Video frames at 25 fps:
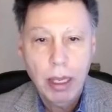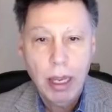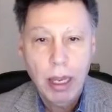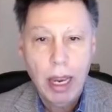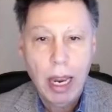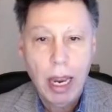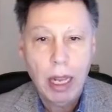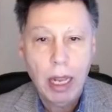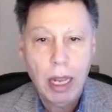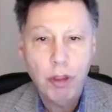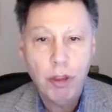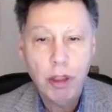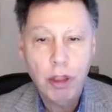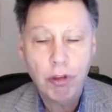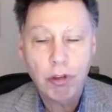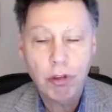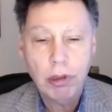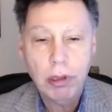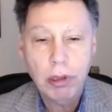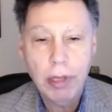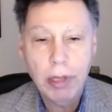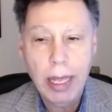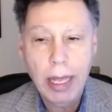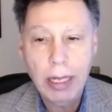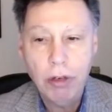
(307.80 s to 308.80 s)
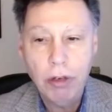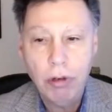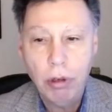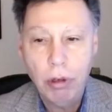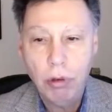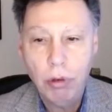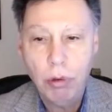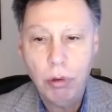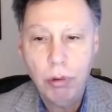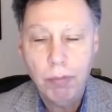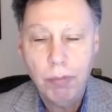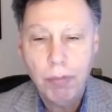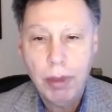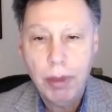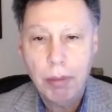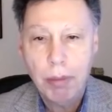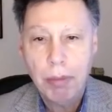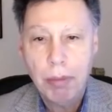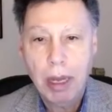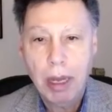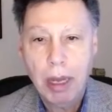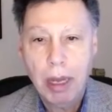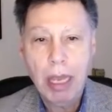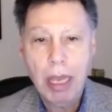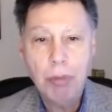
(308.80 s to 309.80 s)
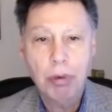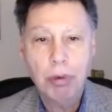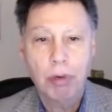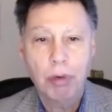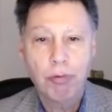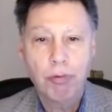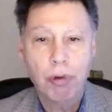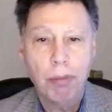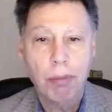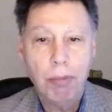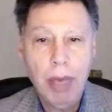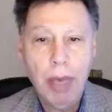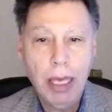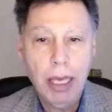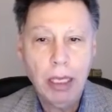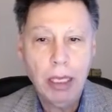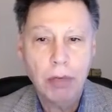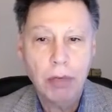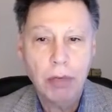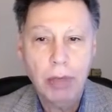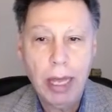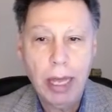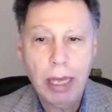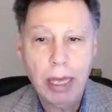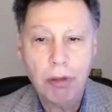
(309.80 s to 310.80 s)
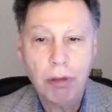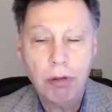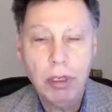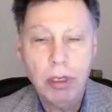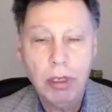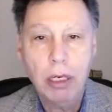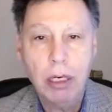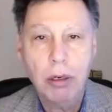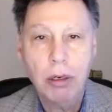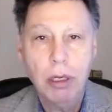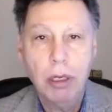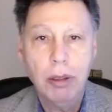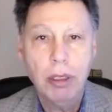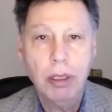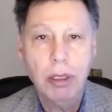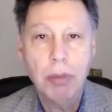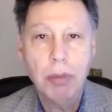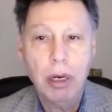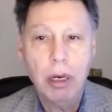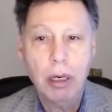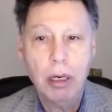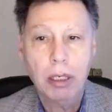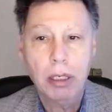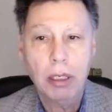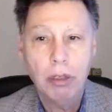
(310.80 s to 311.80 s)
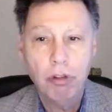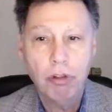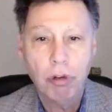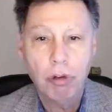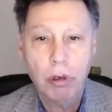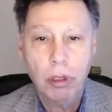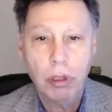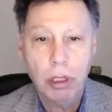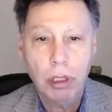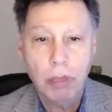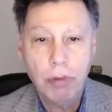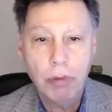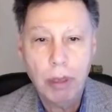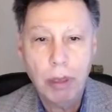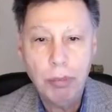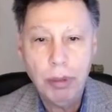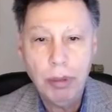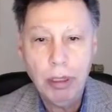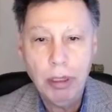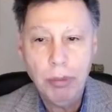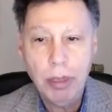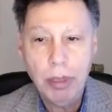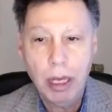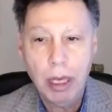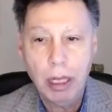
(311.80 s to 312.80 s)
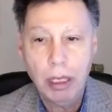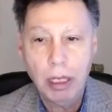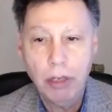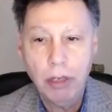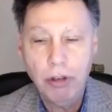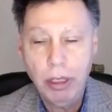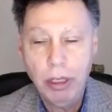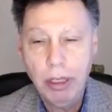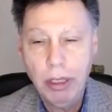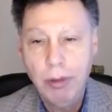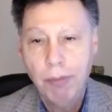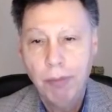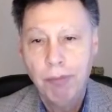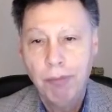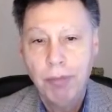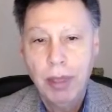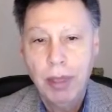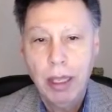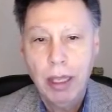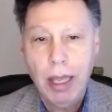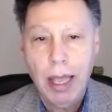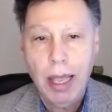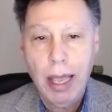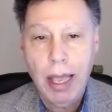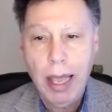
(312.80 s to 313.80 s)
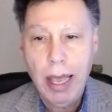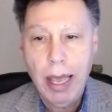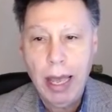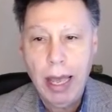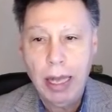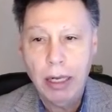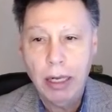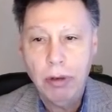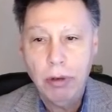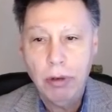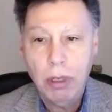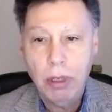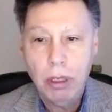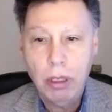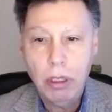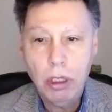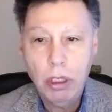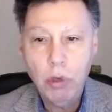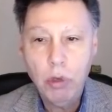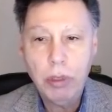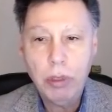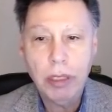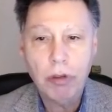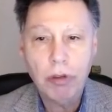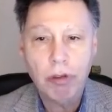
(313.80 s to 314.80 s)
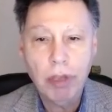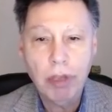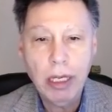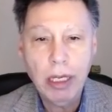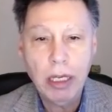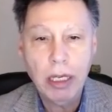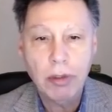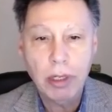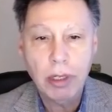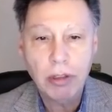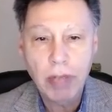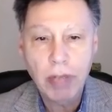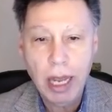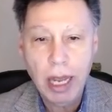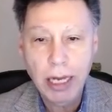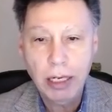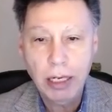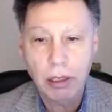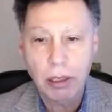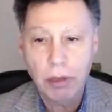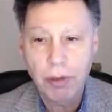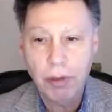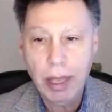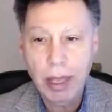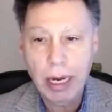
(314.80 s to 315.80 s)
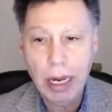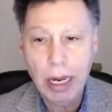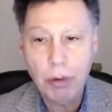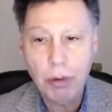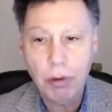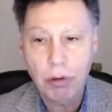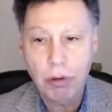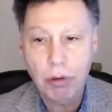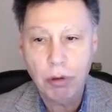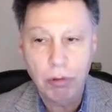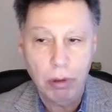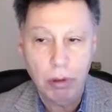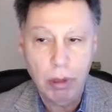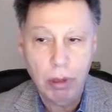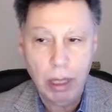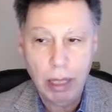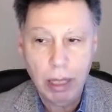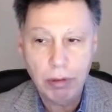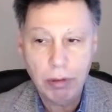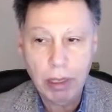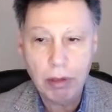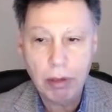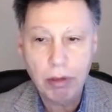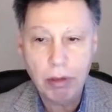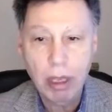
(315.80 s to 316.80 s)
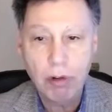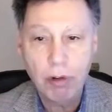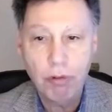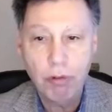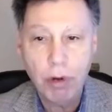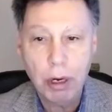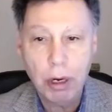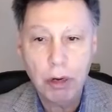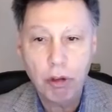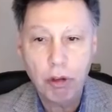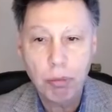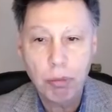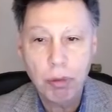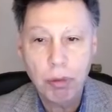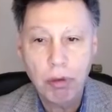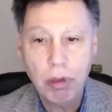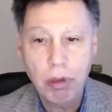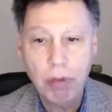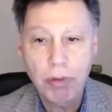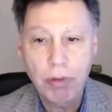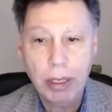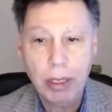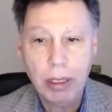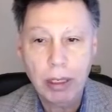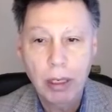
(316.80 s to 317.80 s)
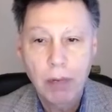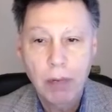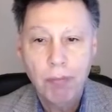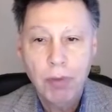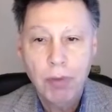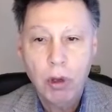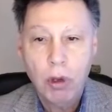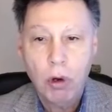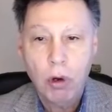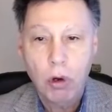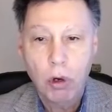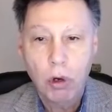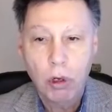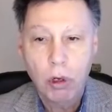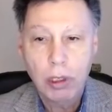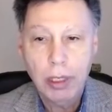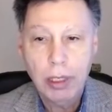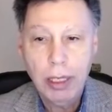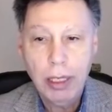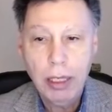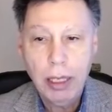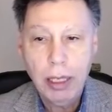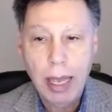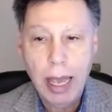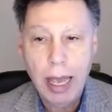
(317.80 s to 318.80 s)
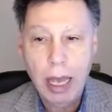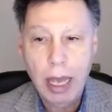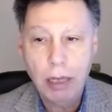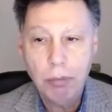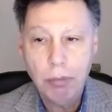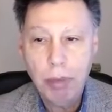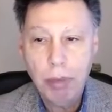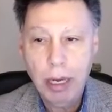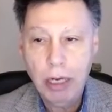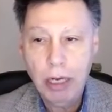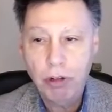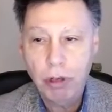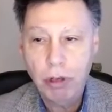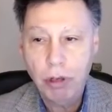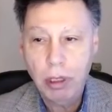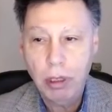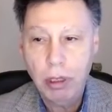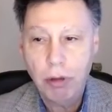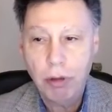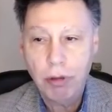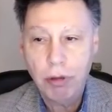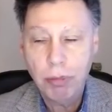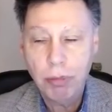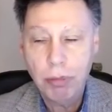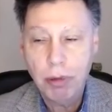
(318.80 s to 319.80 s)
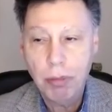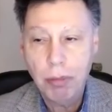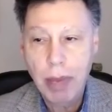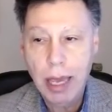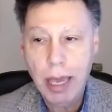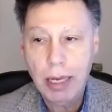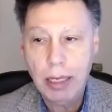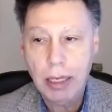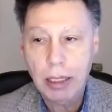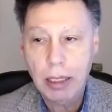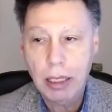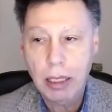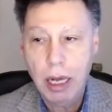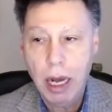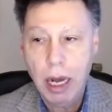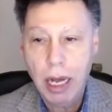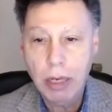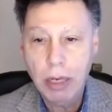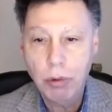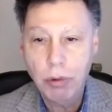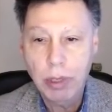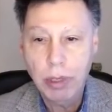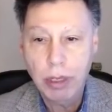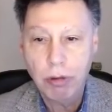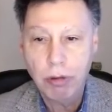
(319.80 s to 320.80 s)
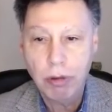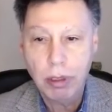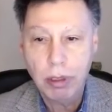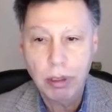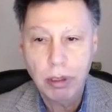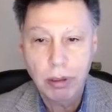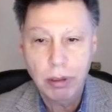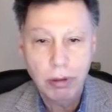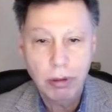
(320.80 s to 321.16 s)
And this led to my paper from May of last year in the American Journal of Epidemiology. And you can see in the title that I was, as I said, very specific. Early, outpatient, symptomatic, high risk.